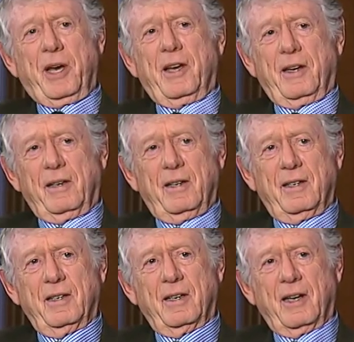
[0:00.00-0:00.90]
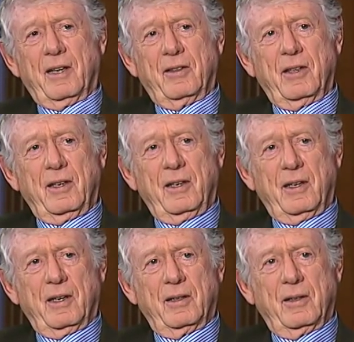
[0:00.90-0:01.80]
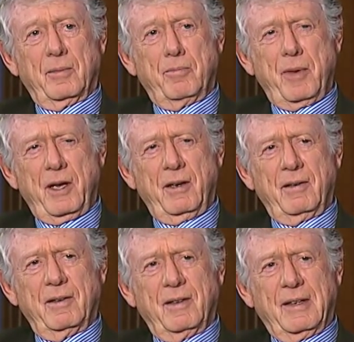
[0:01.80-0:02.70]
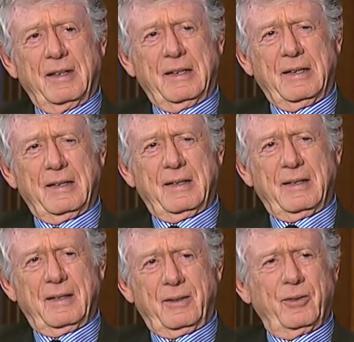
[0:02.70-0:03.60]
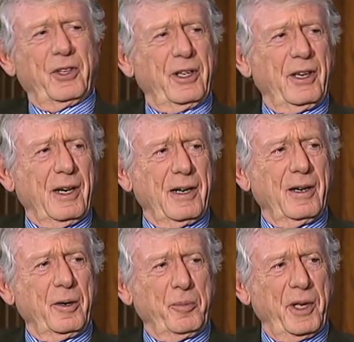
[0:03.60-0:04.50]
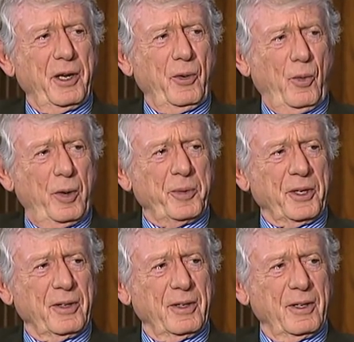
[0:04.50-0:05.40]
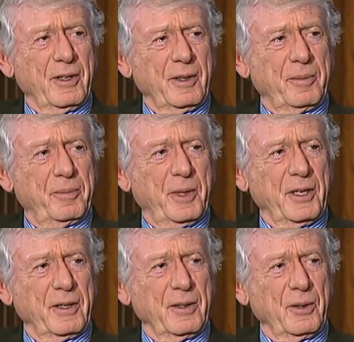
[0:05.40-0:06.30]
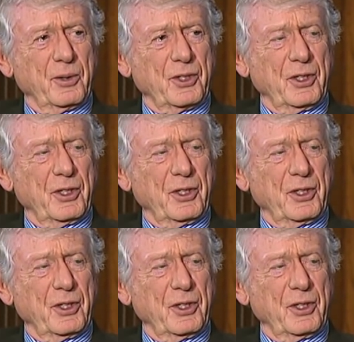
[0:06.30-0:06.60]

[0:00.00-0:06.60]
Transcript: back, at the, at the men. I don't think he hired many women, did he, back in those days?